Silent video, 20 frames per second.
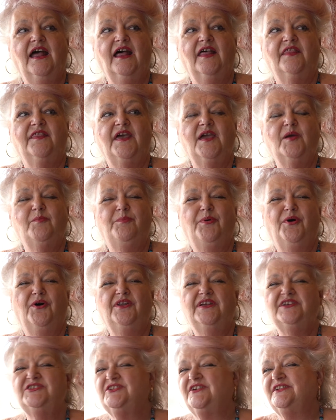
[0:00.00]
they
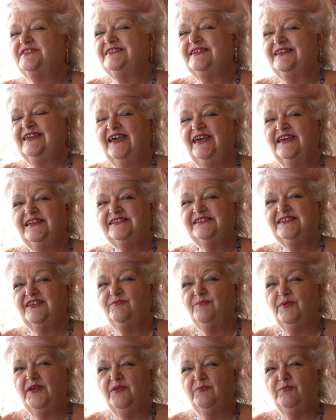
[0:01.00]
apologise in case
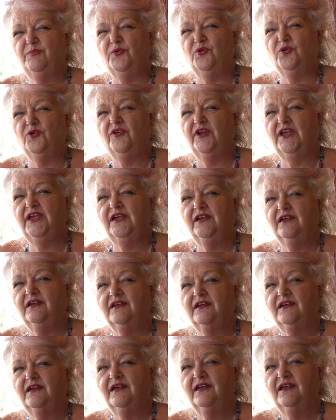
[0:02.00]
they've been boring.
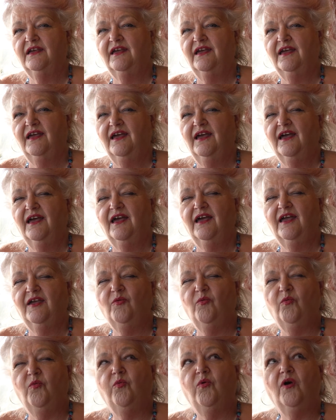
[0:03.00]
Like,
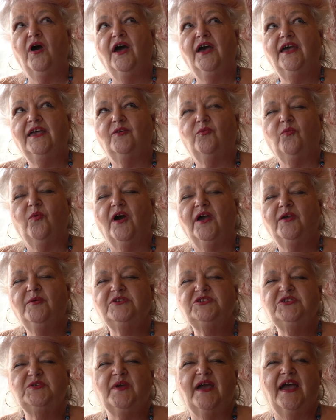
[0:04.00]
why? Why
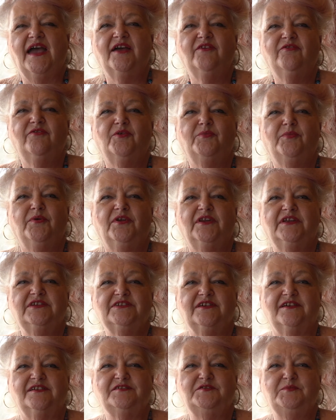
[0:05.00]
would you ever
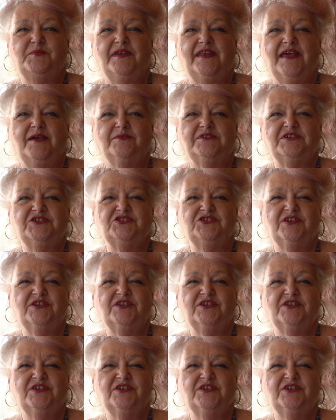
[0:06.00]
apologise for being able to share it?